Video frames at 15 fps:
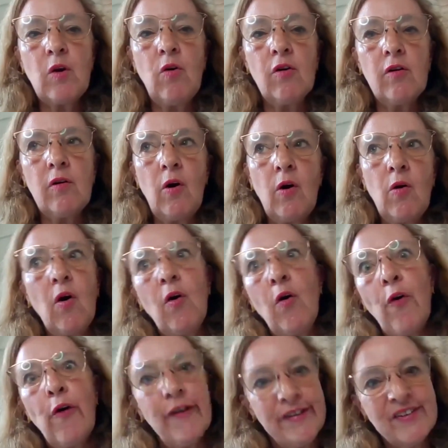or a
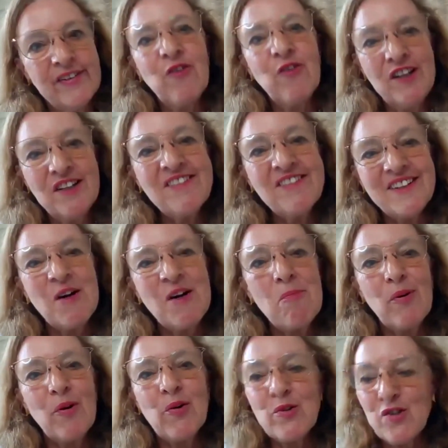holistic
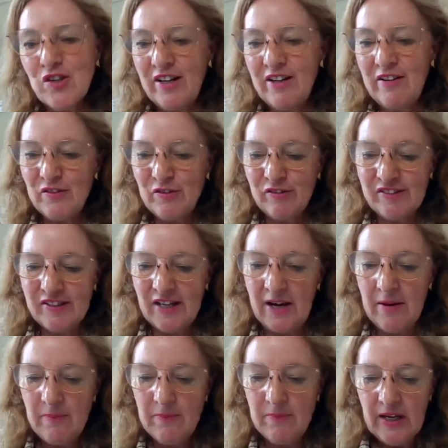approach, I have to
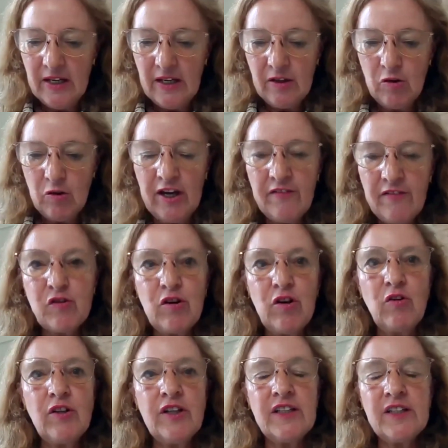say. You have to
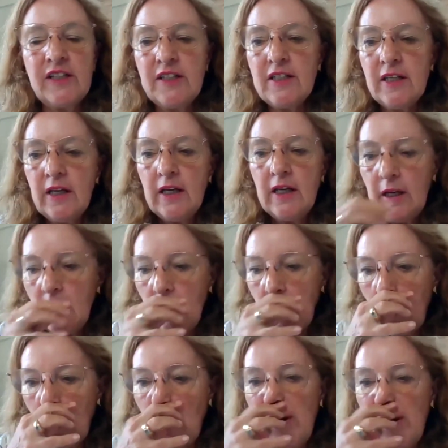look at it
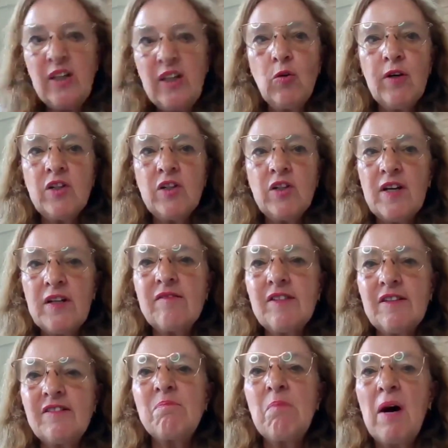when you address
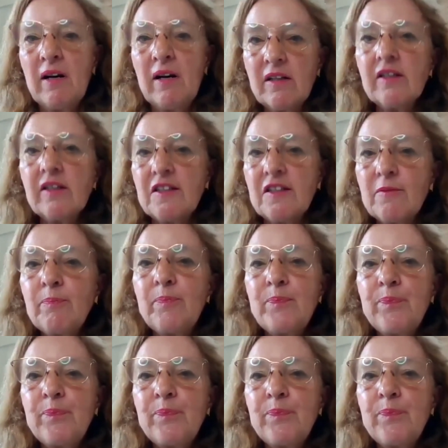this market.